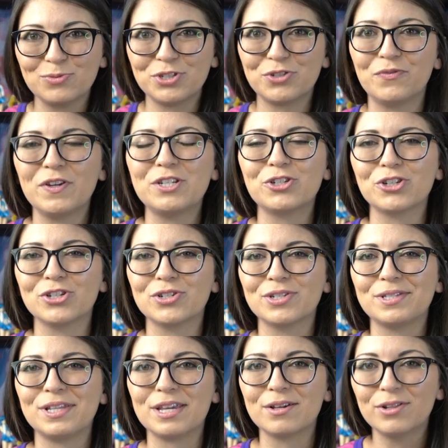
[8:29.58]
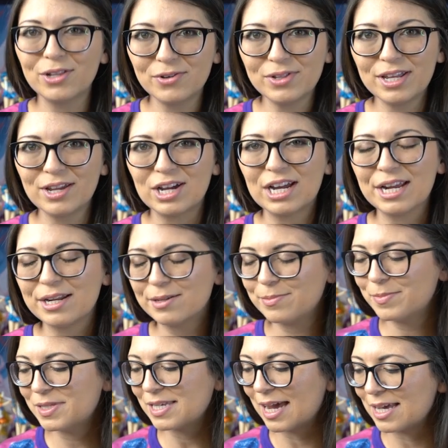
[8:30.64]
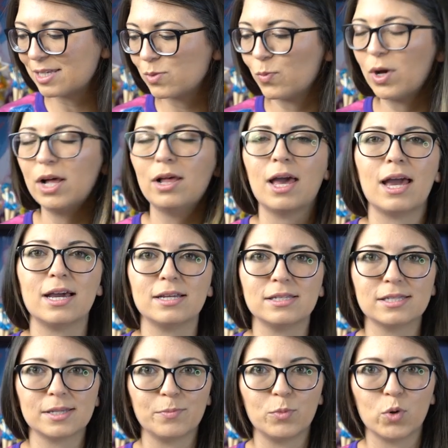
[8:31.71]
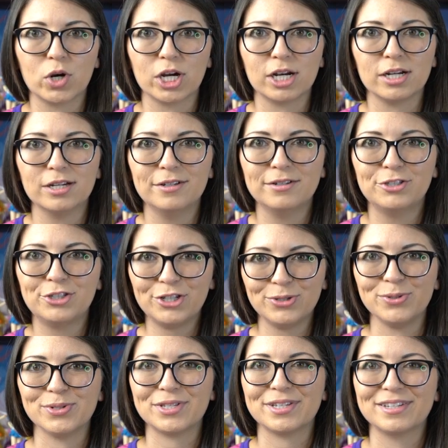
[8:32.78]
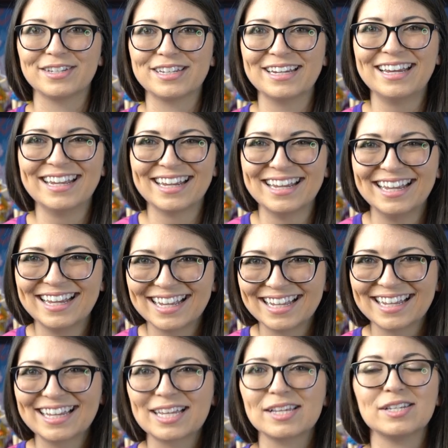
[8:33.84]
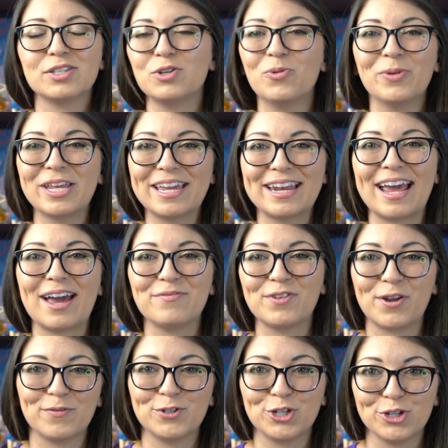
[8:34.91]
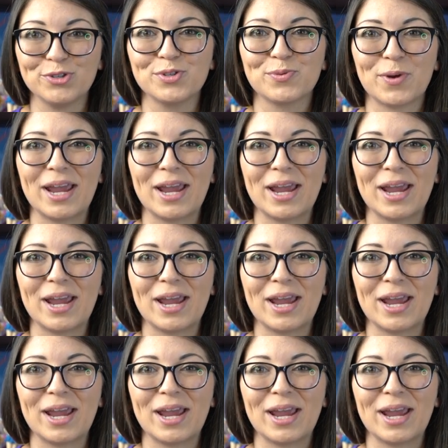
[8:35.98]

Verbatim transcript: which features the clothing items as well as some more shoes. Because nobody can have enough shoes,